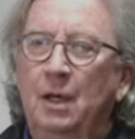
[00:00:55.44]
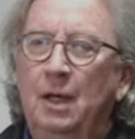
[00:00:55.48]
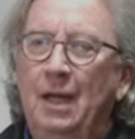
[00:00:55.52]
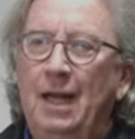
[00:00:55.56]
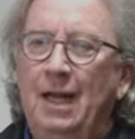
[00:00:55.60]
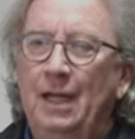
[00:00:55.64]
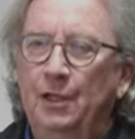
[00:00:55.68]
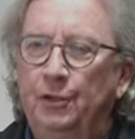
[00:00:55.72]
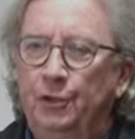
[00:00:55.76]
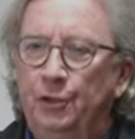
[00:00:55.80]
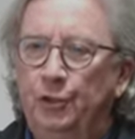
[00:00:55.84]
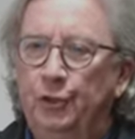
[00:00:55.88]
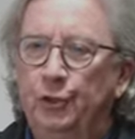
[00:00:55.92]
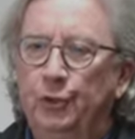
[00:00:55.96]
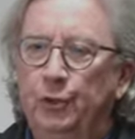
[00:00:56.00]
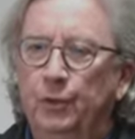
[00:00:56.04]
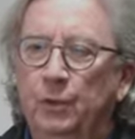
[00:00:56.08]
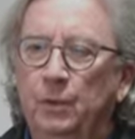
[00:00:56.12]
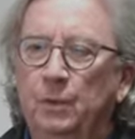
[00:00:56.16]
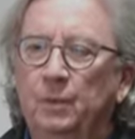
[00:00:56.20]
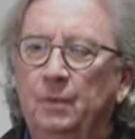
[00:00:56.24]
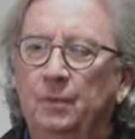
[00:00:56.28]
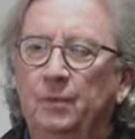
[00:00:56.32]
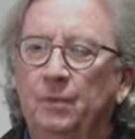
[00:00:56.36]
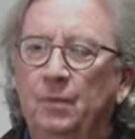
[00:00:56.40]
and
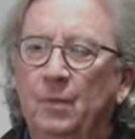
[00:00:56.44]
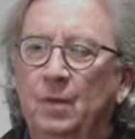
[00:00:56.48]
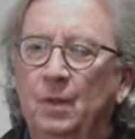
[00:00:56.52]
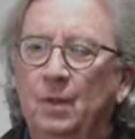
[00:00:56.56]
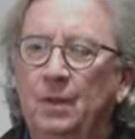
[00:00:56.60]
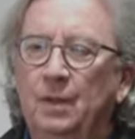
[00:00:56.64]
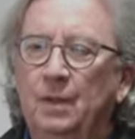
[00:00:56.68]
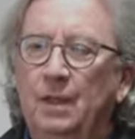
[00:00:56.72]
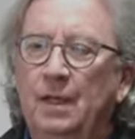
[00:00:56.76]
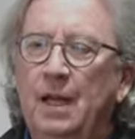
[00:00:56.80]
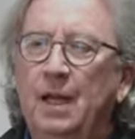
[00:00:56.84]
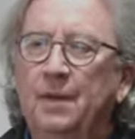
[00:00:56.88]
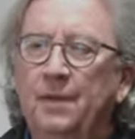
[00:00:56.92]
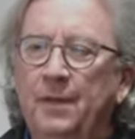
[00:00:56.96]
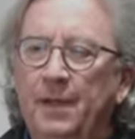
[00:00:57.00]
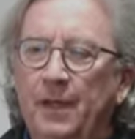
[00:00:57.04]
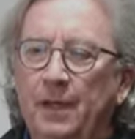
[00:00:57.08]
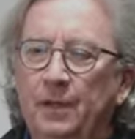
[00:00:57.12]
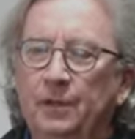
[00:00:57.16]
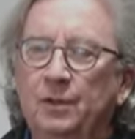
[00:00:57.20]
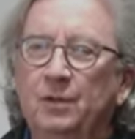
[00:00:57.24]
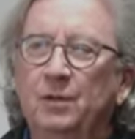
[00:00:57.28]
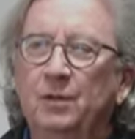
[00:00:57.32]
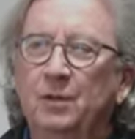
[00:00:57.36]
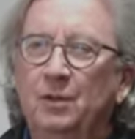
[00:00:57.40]
do, and
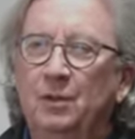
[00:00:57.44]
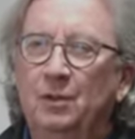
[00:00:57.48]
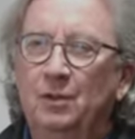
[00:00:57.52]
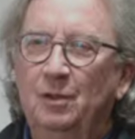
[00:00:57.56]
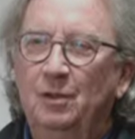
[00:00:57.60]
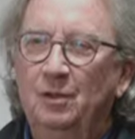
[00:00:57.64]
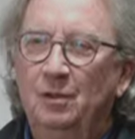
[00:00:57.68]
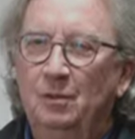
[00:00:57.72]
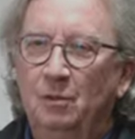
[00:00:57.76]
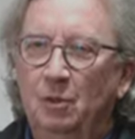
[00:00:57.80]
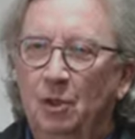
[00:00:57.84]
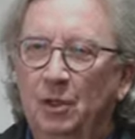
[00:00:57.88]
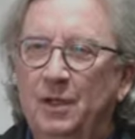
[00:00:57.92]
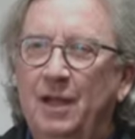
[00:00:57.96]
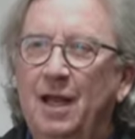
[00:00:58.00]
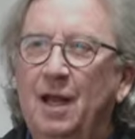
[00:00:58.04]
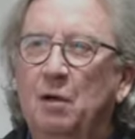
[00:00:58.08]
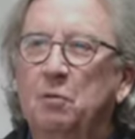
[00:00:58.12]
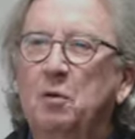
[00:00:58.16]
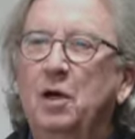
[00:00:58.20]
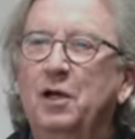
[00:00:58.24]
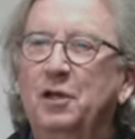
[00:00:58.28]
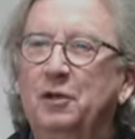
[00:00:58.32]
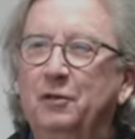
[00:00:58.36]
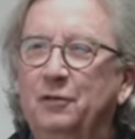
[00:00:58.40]
then look at
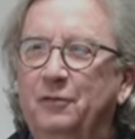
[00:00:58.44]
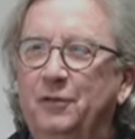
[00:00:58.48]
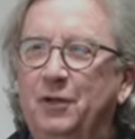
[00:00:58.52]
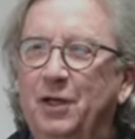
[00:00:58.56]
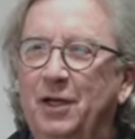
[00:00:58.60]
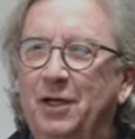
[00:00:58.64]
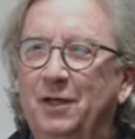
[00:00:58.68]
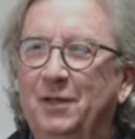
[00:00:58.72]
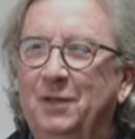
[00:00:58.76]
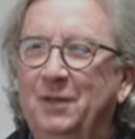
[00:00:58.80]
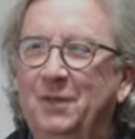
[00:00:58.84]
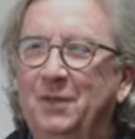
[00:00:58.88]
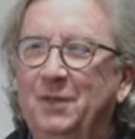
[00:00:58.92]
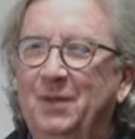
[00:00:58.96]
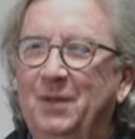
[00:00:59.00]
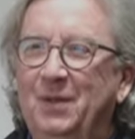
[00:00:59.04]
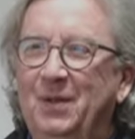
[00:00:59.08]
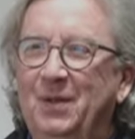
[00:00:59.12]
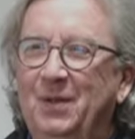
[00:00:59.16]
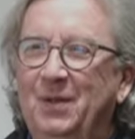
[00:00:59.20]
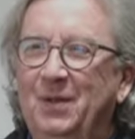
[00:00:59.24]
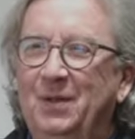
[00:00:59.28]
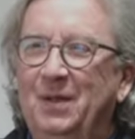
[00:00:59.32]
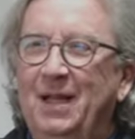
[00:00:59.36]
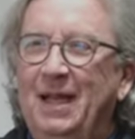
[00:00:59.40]
what you've done
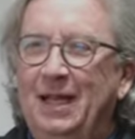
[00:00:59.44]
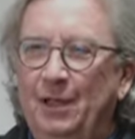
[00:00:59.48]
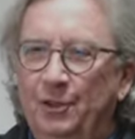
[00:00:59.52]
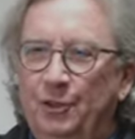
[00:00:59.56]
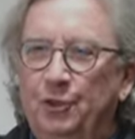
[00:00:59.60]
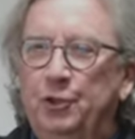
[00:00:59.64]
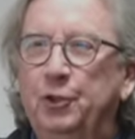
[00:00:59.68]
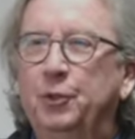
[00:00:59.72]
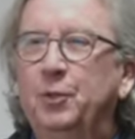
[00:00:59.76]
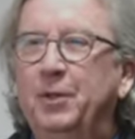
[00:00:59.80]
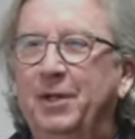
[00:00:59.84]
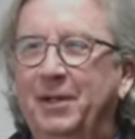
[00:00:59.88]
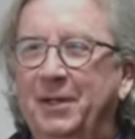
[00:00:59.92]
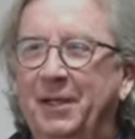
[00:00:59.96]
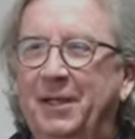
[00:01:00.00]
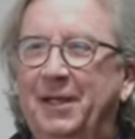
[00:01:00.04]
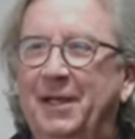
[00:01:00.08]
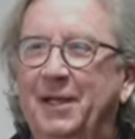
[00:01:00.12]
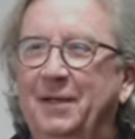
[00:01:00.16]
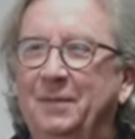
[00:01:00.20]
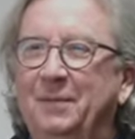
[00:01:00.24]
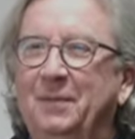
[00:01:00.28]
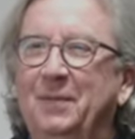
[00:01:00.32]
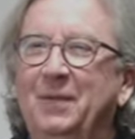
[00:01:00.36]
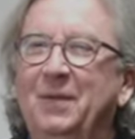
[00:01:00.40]
and do it
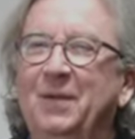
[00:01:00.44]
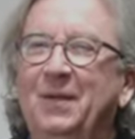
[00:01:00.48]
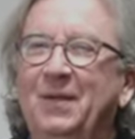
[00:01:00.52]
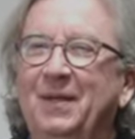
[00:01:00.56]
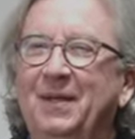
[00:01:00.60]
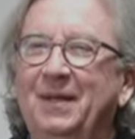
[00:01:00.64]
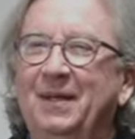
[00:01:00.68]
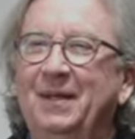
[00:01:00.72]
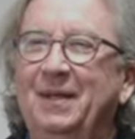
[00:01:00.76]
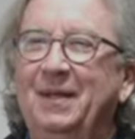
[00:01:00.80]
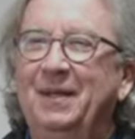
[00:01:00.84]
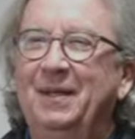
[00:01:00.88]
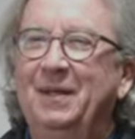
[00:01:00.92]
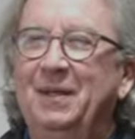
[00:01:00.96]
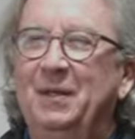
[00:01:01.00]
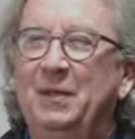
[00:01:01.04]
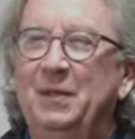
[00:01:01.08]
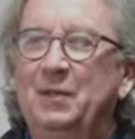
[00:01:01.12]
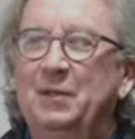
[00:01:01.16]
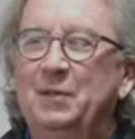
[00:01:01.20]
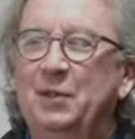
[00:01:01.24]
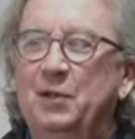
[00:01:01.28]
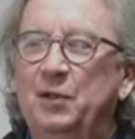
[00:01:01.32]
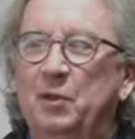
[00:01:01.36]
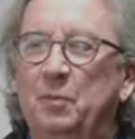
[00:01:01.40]
again.
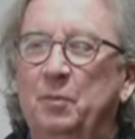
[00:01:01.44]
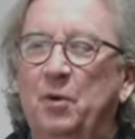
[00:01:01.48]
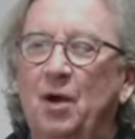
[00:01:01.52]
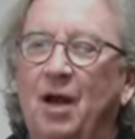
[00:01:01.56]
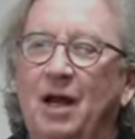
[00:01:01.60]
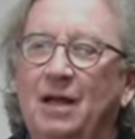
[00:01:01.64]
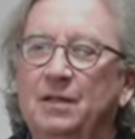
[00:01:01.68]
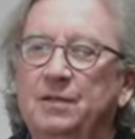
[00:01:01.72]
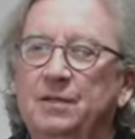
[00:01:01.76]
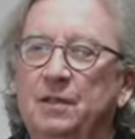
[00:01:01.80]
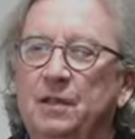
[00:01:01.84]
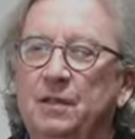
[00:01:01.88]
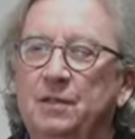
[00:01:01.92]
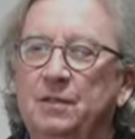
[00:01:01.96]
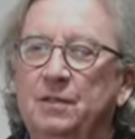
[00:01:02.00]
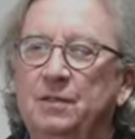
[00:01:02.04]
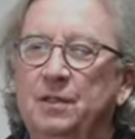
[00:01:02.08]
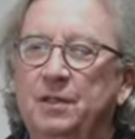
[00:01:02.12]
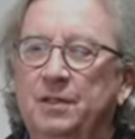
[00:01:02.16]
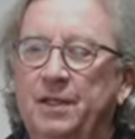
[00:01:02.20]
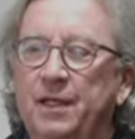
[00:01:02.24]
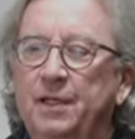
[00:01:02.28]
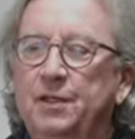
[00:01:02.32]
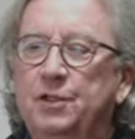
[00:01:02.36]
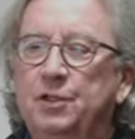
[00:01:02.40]
So the process,
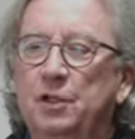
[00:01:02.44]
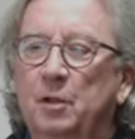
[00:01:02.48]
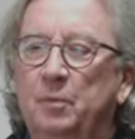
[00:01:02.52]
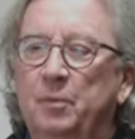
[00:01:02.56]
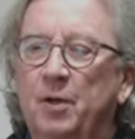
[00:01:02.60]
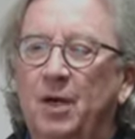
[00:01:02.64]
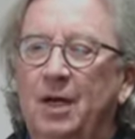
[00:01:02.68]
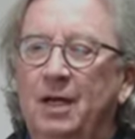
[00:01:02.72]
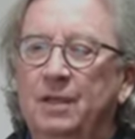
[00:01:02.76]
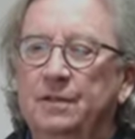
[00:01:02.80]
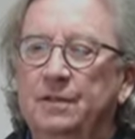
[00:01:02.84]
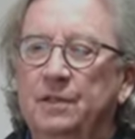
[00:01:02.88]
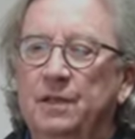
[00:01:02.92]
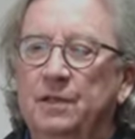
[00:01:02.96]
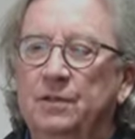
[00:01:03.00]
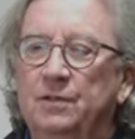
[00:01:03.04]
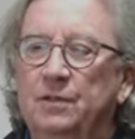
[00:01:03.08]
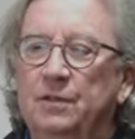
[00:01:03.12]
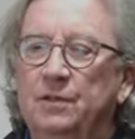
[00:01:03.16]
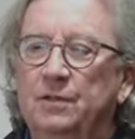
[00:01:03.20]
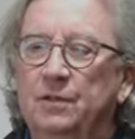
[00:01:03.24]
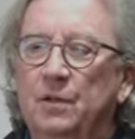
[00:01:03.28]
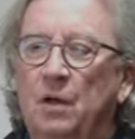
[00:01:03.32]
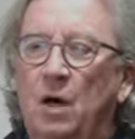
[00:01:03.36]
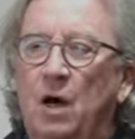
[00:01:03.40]
the digital process,
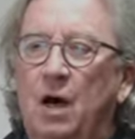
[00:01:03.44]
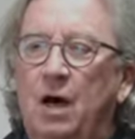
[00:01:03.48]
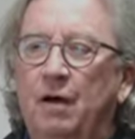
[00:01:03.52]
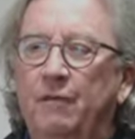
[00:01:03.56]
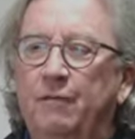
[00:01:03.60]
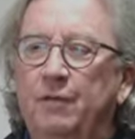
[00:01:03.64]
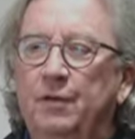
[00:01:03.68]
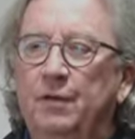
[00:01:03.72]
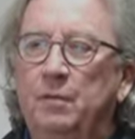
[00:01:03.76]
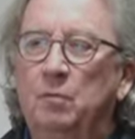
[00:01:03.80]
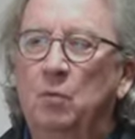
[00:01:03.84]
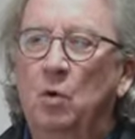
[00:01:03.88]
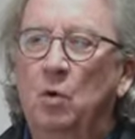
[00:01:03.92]
is often